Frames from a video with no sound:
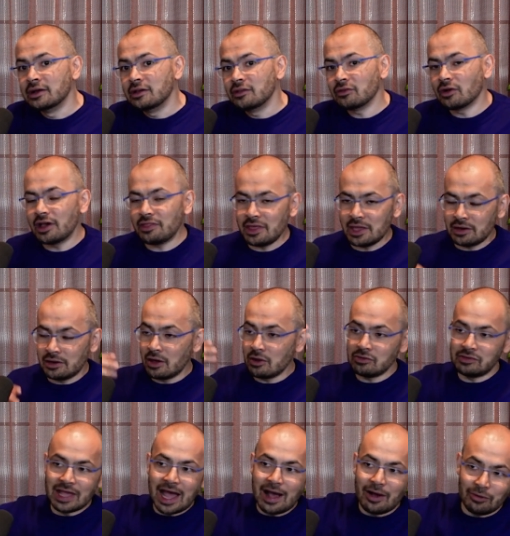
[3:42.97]
So I think
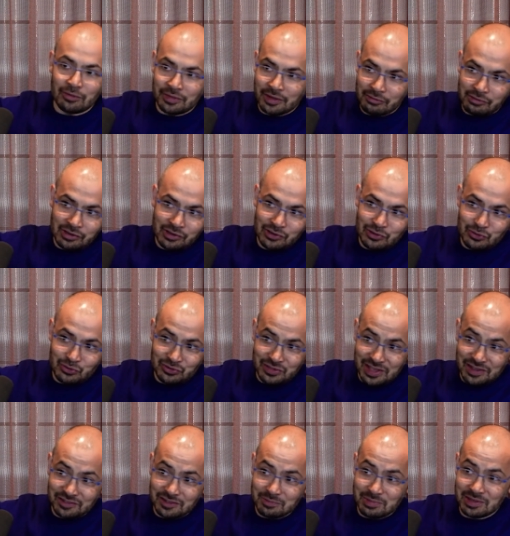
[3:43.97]
no doubt there are huge
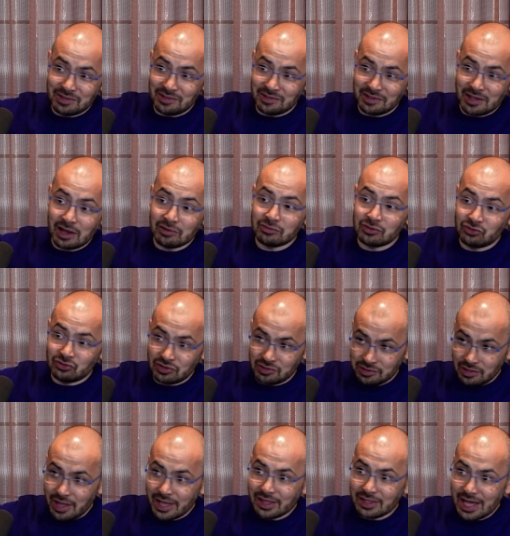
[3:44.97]
things to be discovered
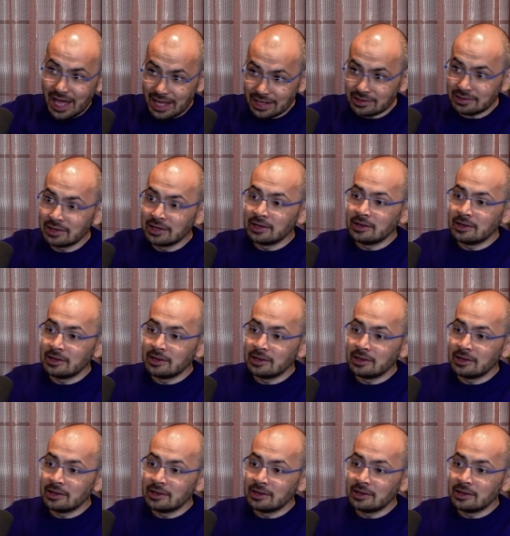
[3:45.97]
just like that.